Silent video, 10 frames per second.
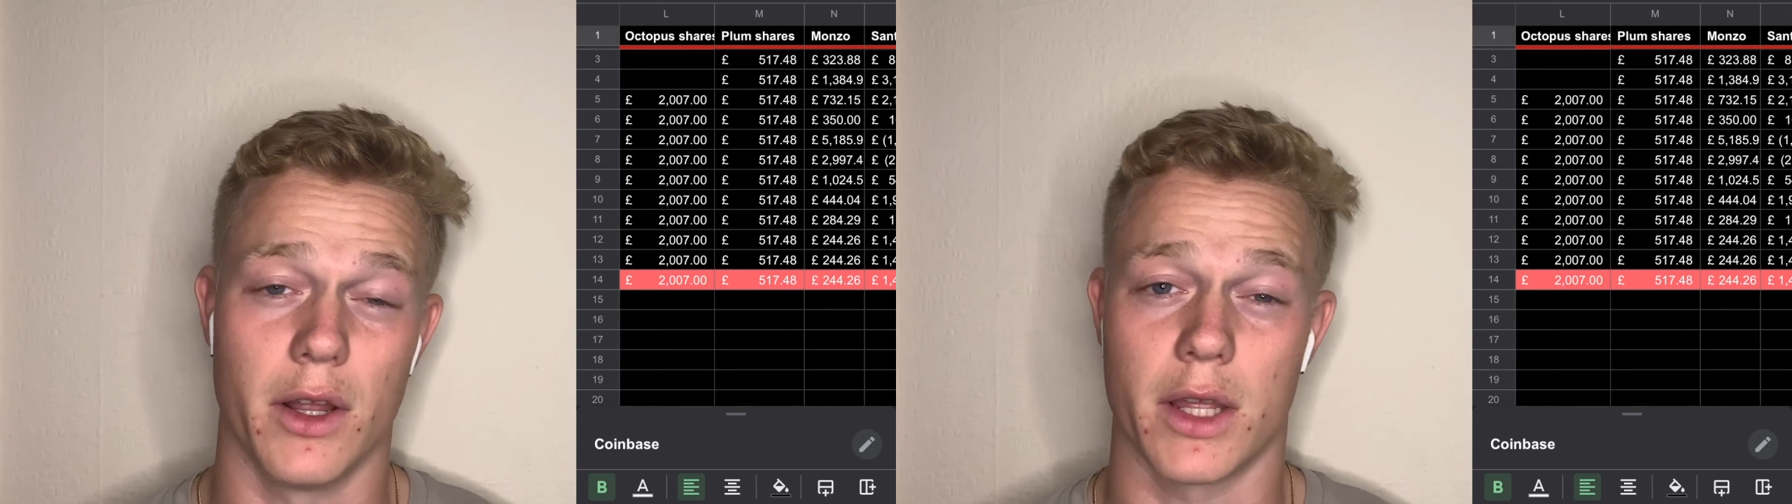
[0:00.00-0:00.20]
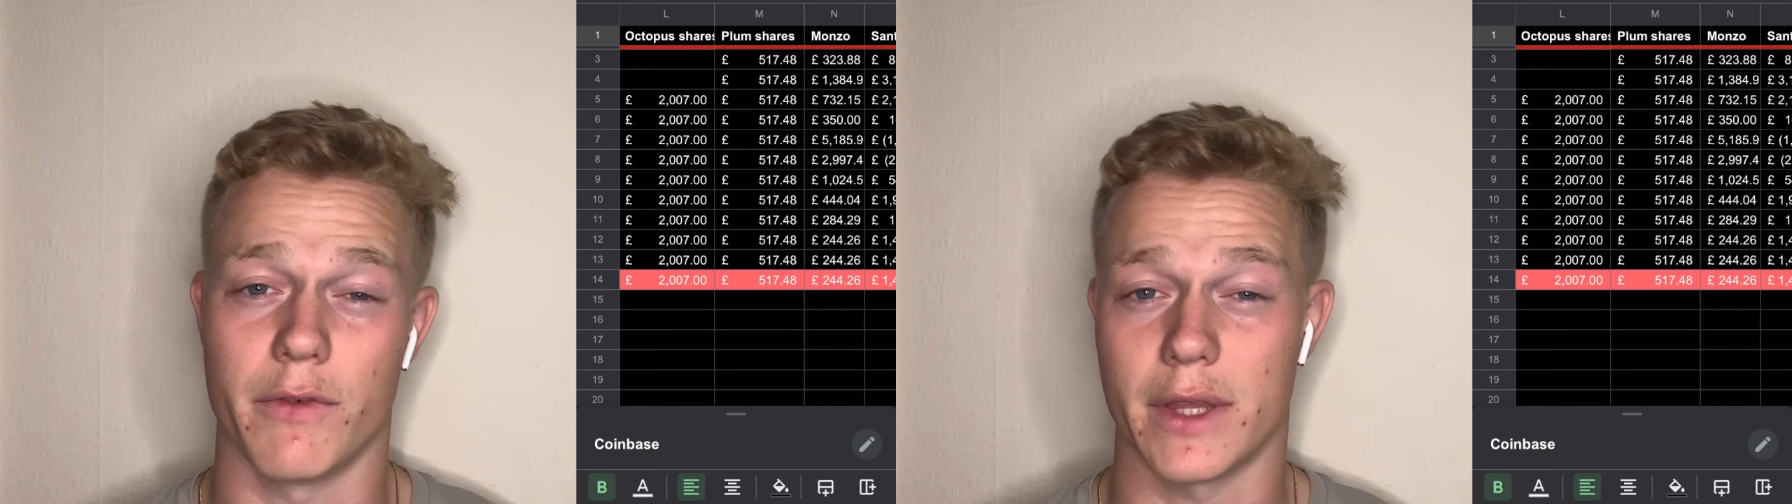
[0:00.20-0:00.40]

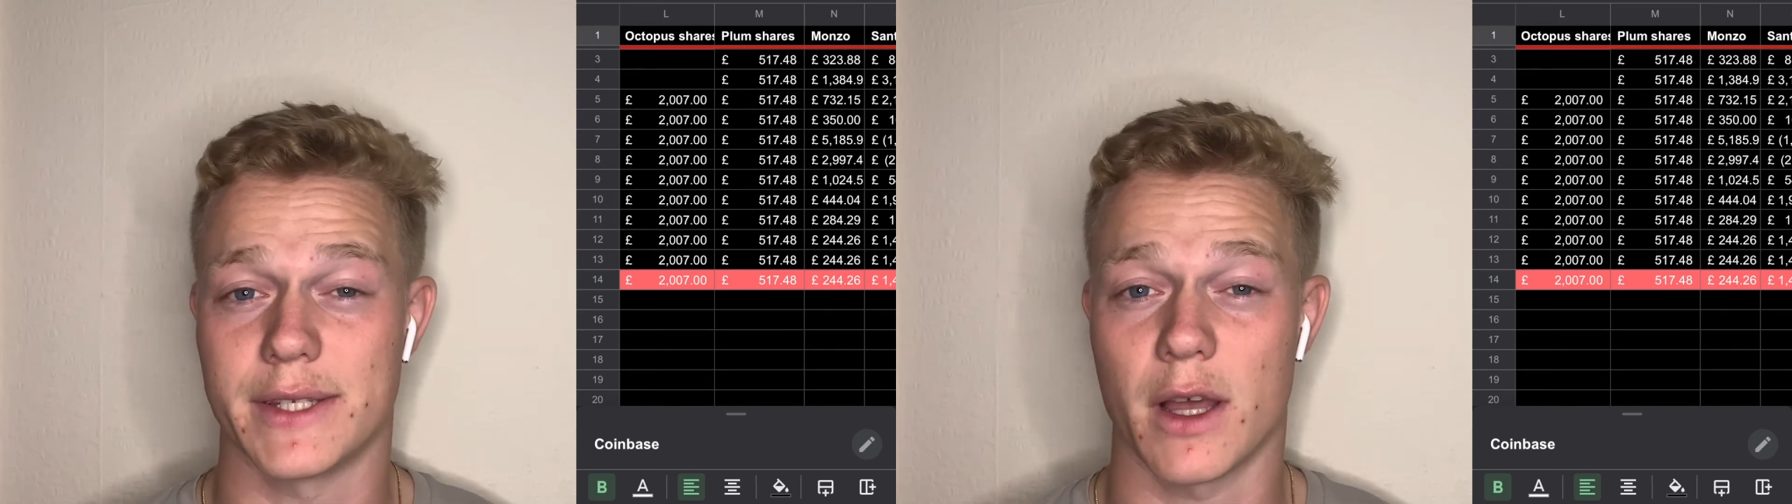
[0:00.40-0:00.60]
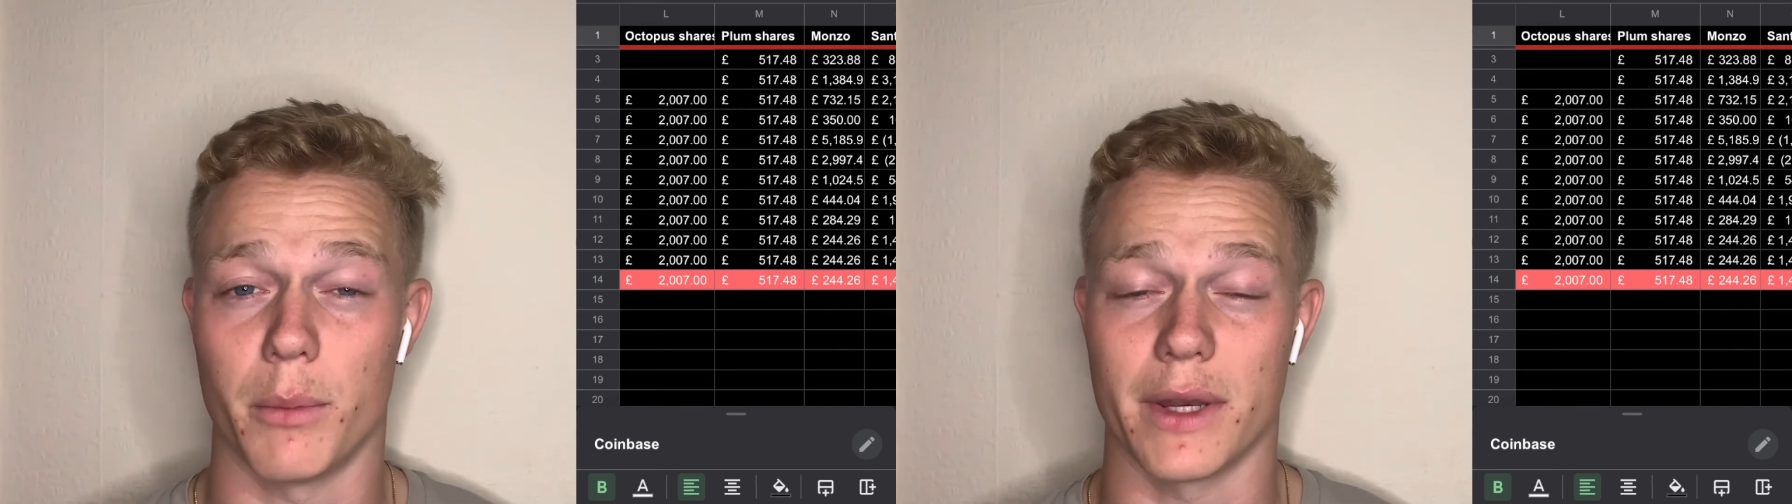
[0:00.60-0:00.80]
Looking for
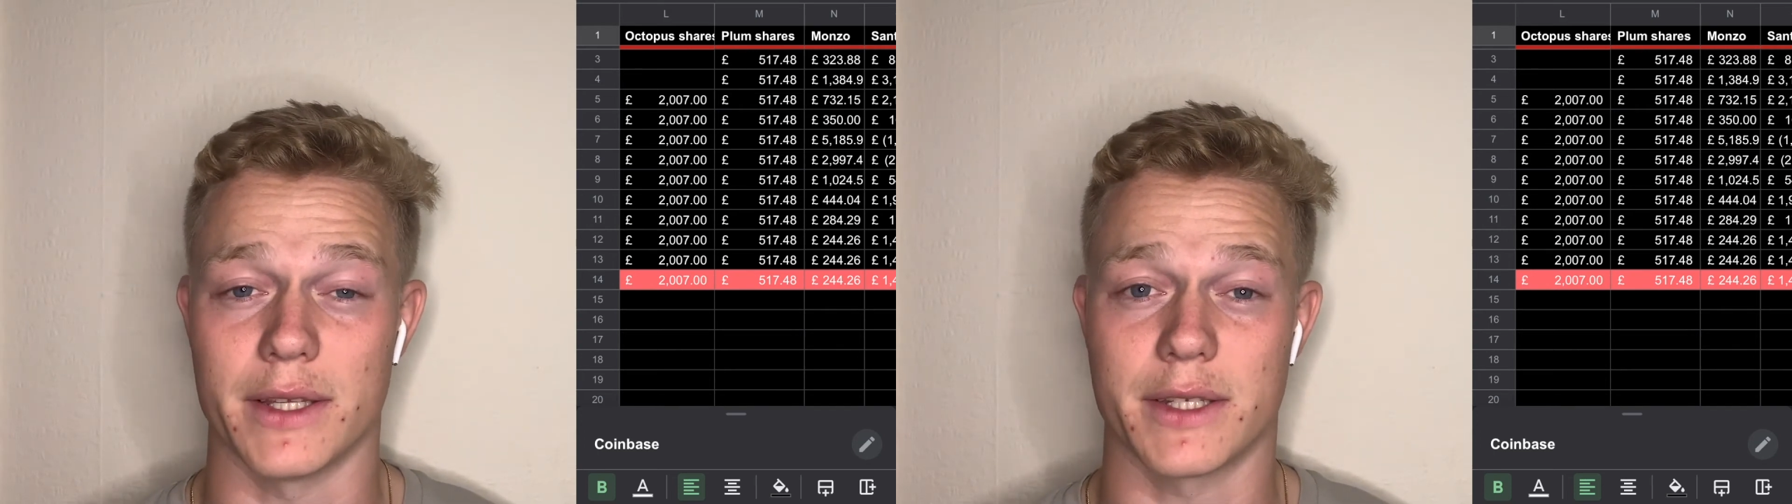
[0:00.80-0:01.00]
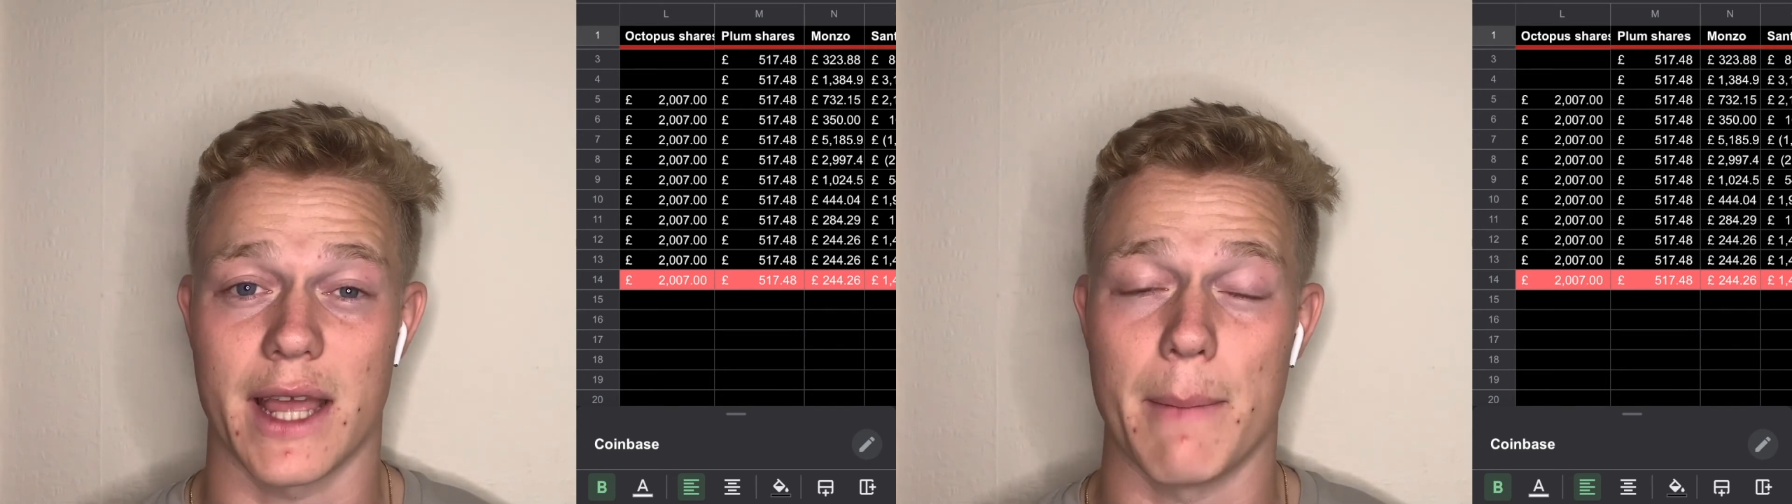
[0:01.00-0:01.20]
these
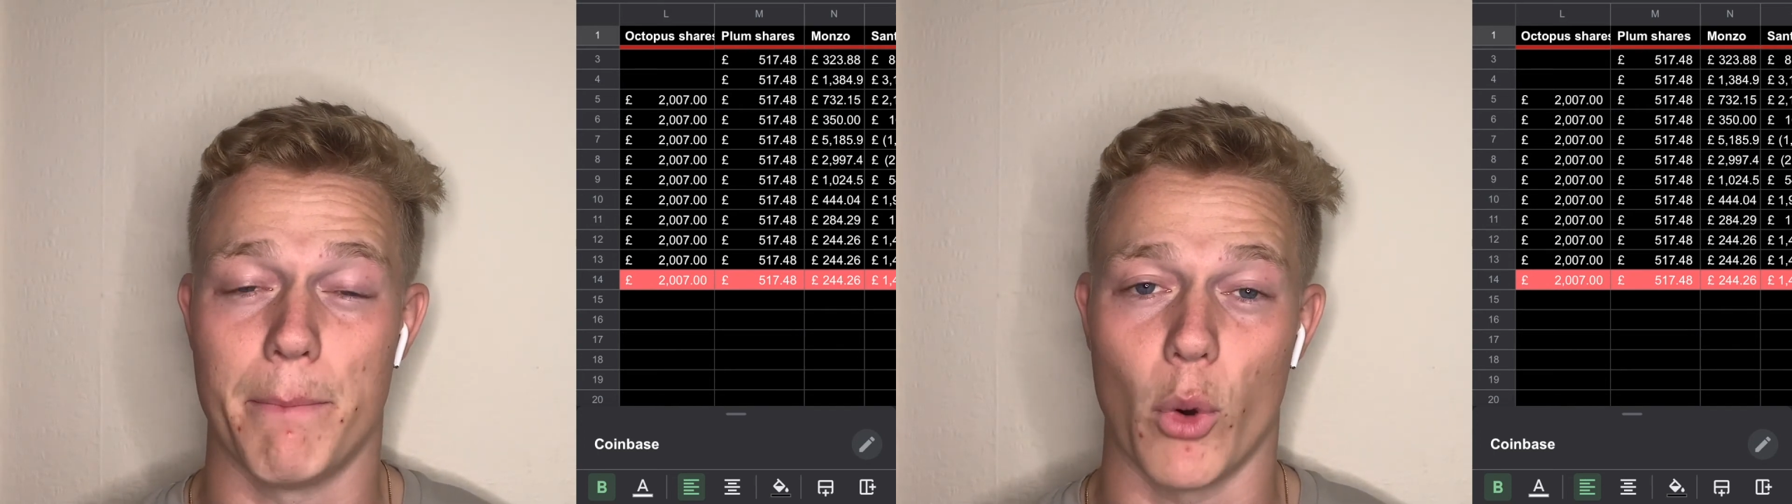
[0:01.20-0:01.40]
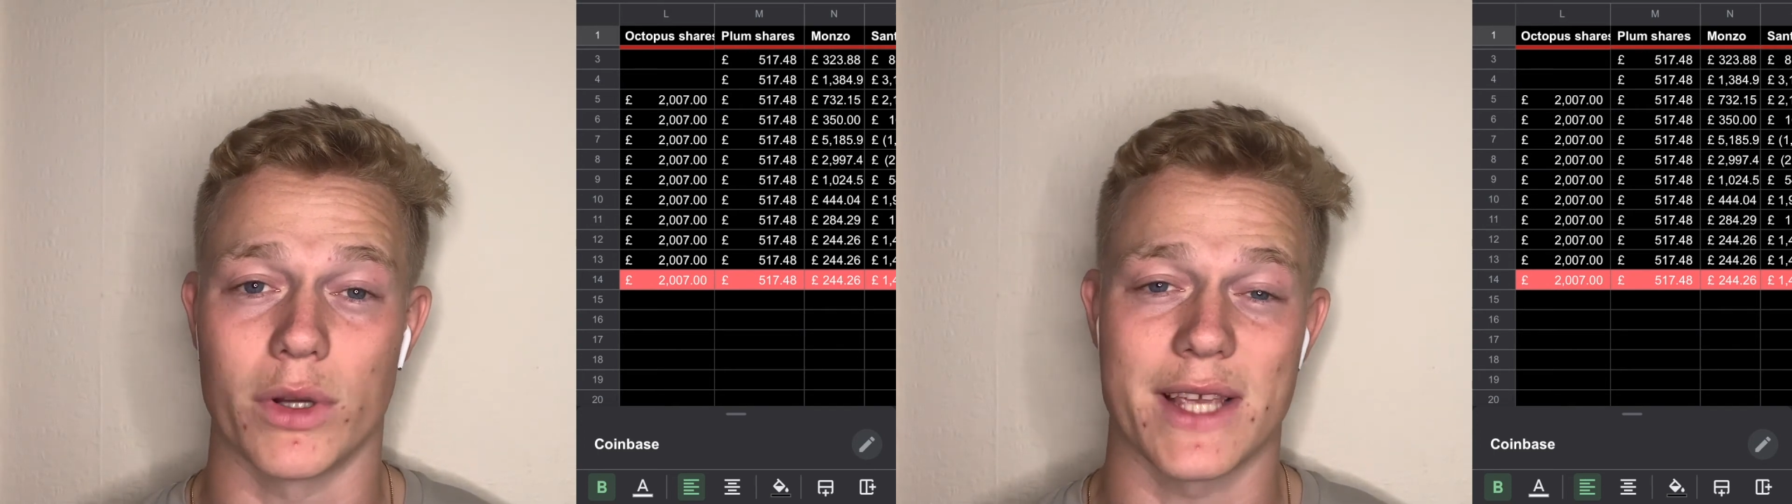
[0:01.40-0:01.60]
companies to get
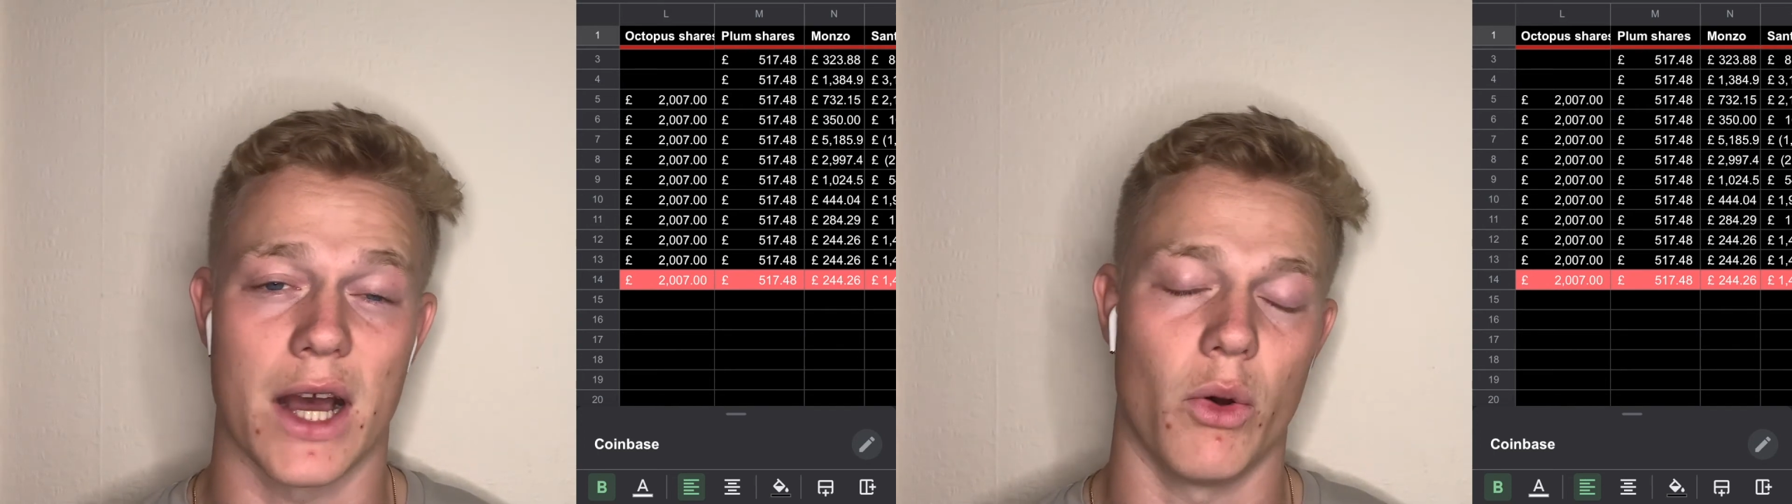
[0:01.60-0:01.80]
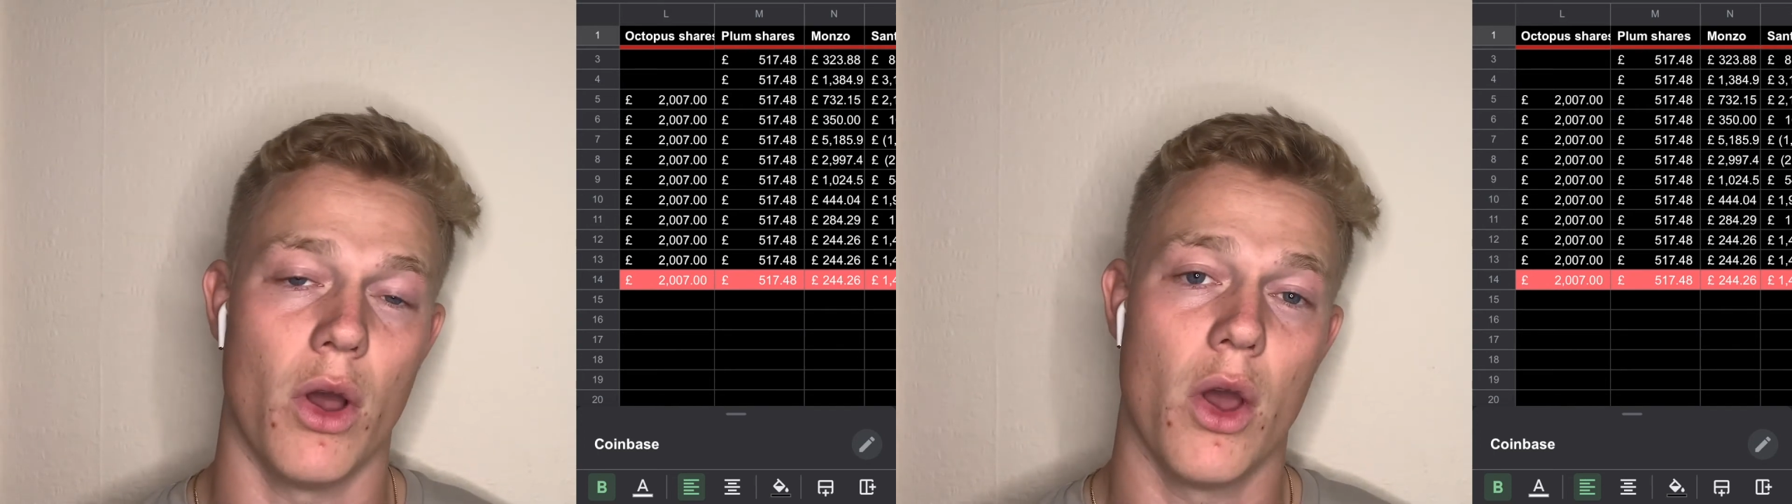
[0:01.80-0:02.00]
bought
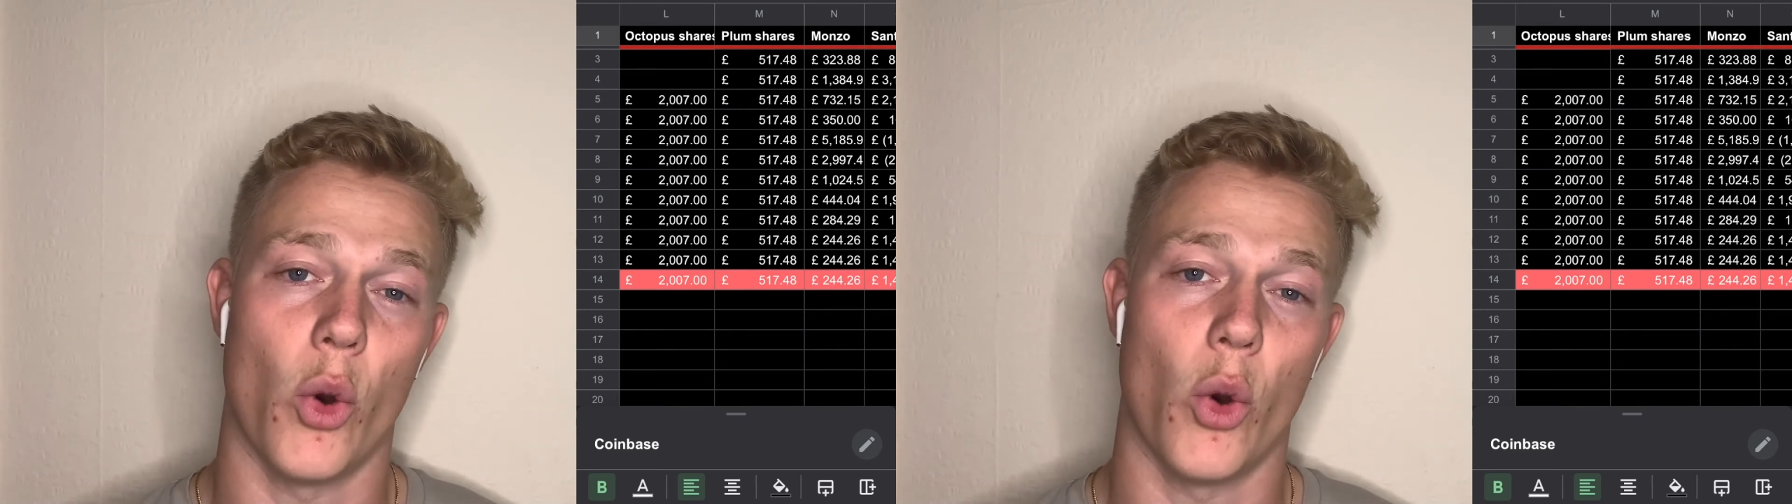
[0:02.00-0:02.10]
out